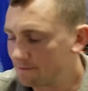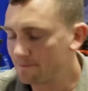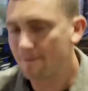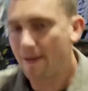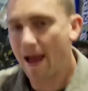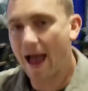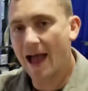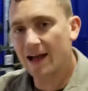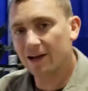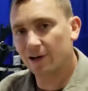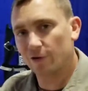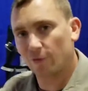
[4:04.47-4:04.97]

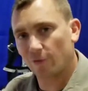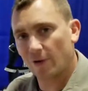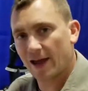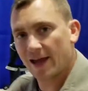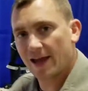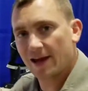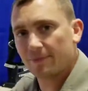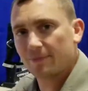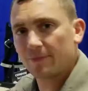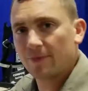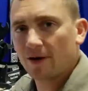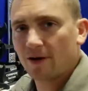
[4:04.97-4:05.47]
Matt
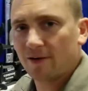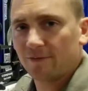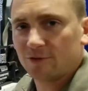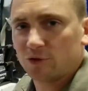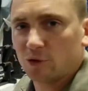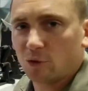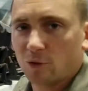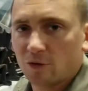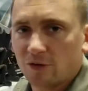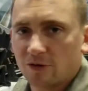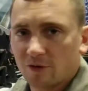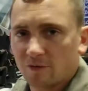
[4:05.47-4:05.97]
Graham of
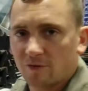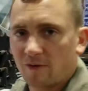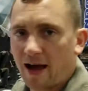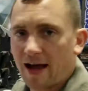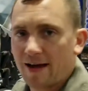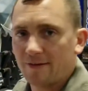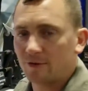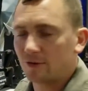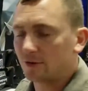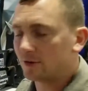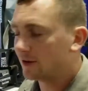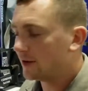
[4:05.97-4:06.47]
Dual
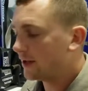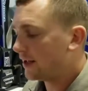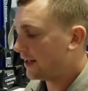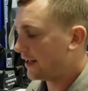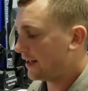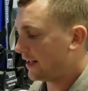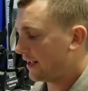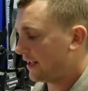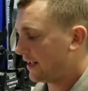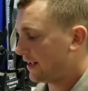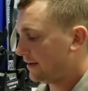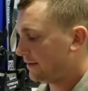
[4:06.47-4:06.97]
Survival
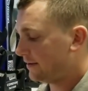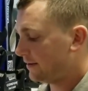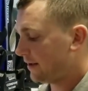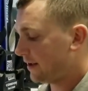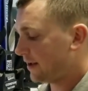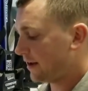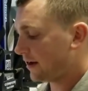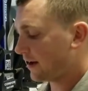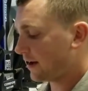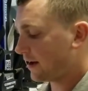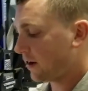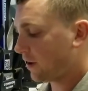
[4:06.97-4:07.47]
and
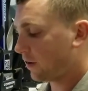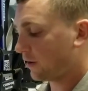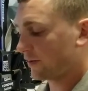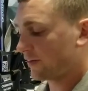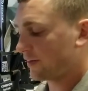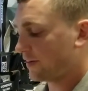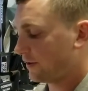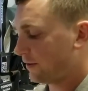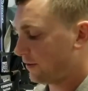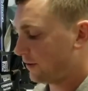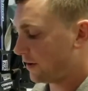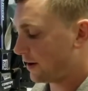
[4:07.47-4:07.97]
uh,
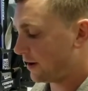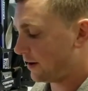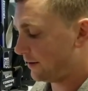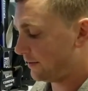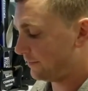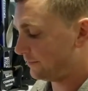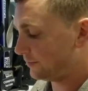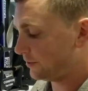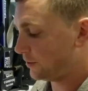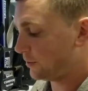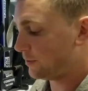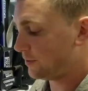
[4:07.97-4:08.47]
also
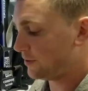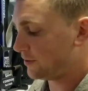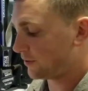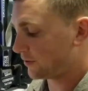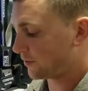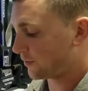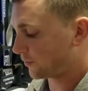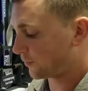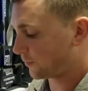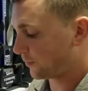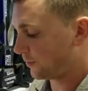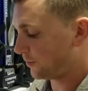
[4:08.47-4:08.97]
of Dude You're
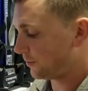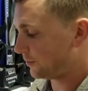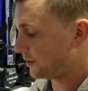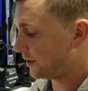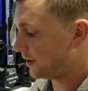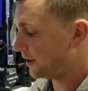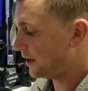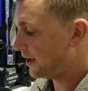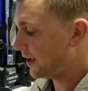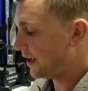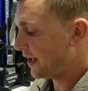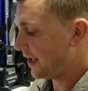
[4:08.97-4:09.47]
Screwed
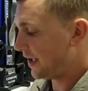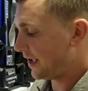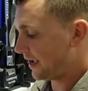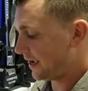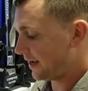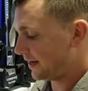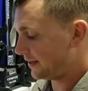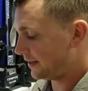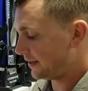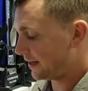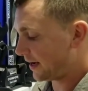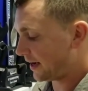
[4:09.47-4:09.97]

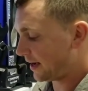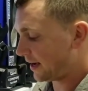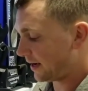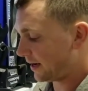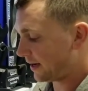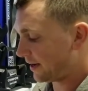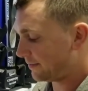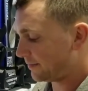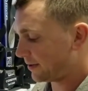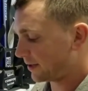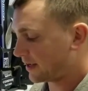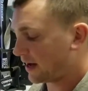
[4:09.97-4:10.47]
and
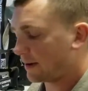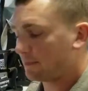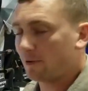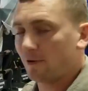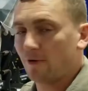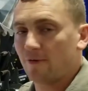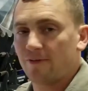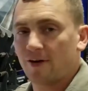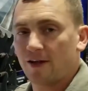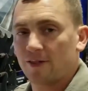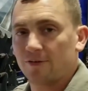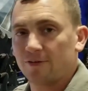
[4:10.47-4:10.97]
um, a
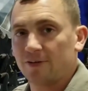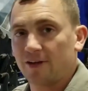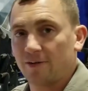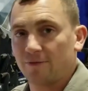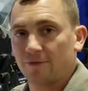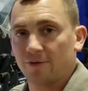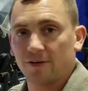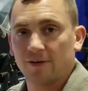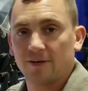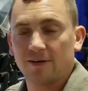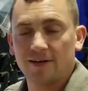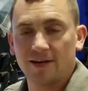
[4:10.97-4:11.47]
couple of other
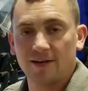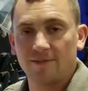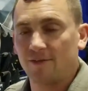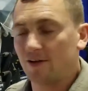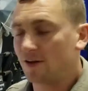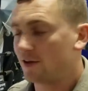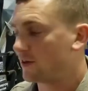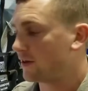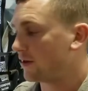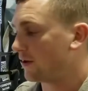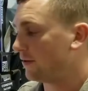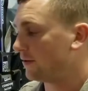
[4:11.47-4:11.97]
different
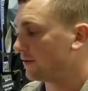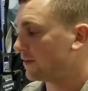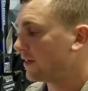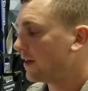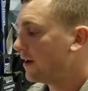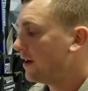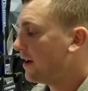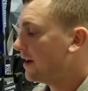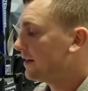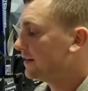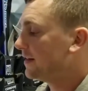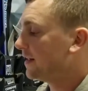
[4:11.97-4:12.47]
TV shows
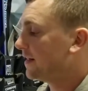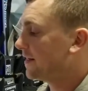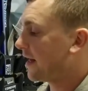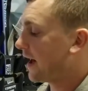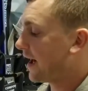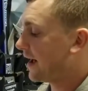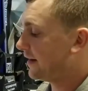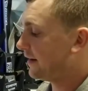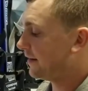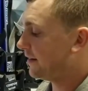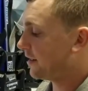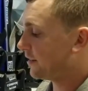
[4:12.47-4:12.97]

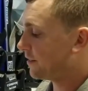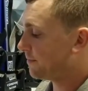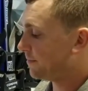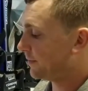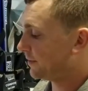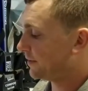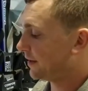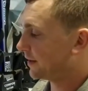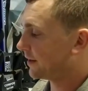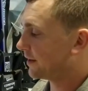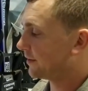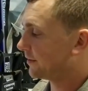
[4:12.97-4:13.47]
designed this
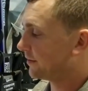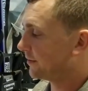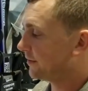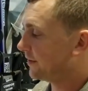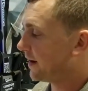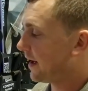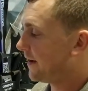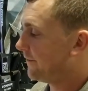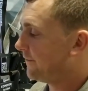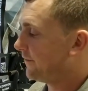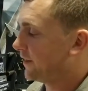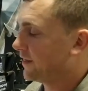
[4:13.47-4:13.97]
particular
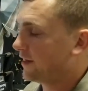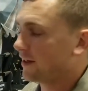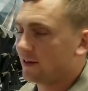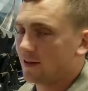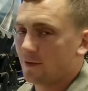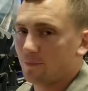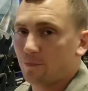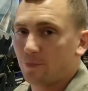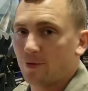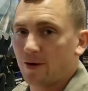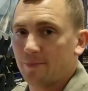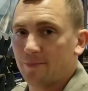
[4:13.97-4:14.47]
knife. It's in
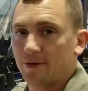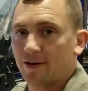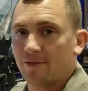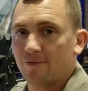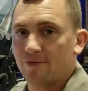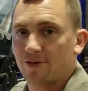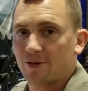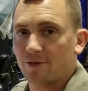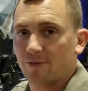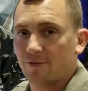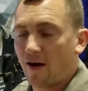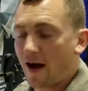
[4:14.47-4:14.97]
the Primitive
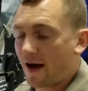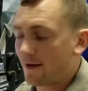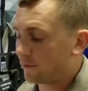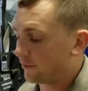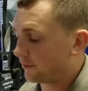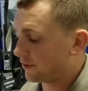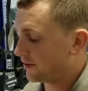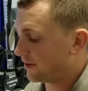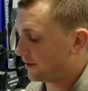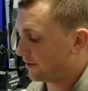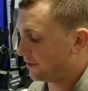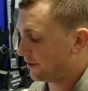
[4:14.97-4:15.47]

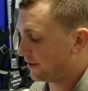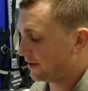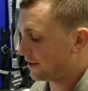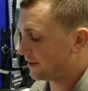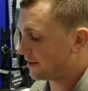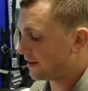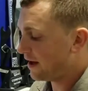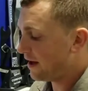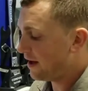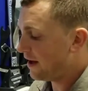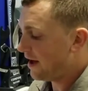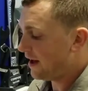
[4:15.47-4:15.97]
Survival series,
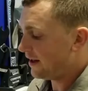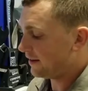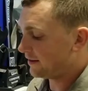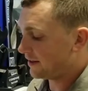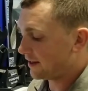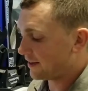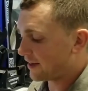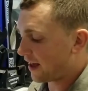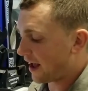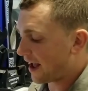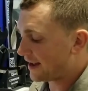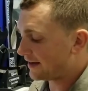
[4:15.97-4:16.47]

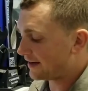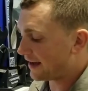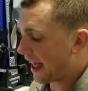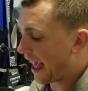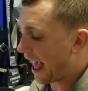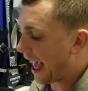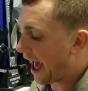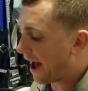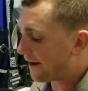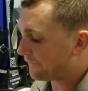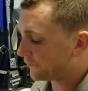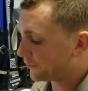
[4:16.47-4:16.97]
designed
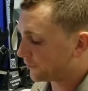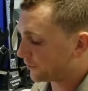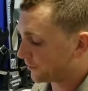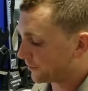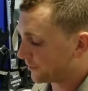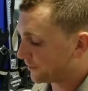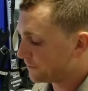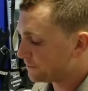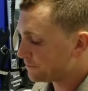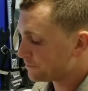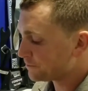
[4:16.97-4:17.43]
after